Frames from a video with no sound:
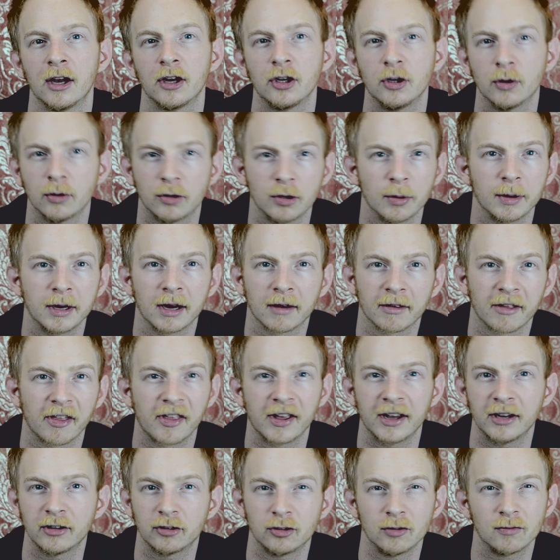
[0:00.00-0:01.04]
you're doing other
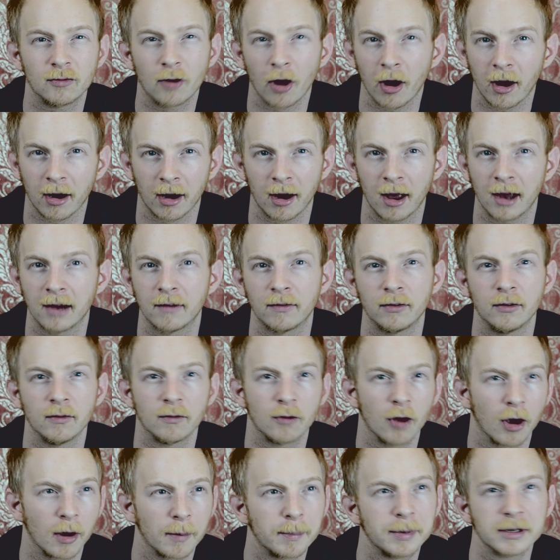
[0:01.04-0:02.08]
things, you've got a life, you've
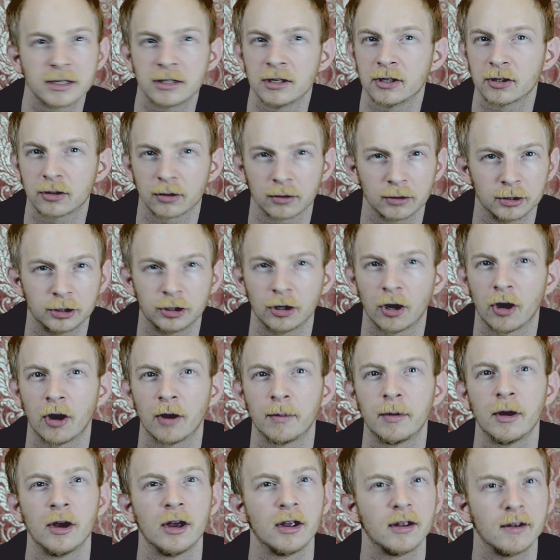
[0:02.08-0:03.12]
got a business or a
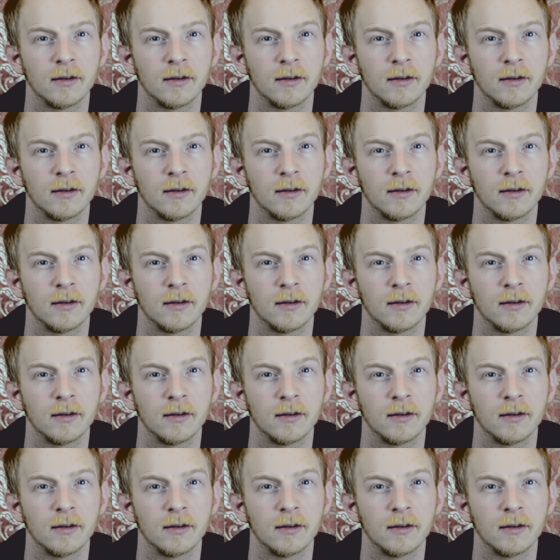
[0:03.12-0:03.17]
job,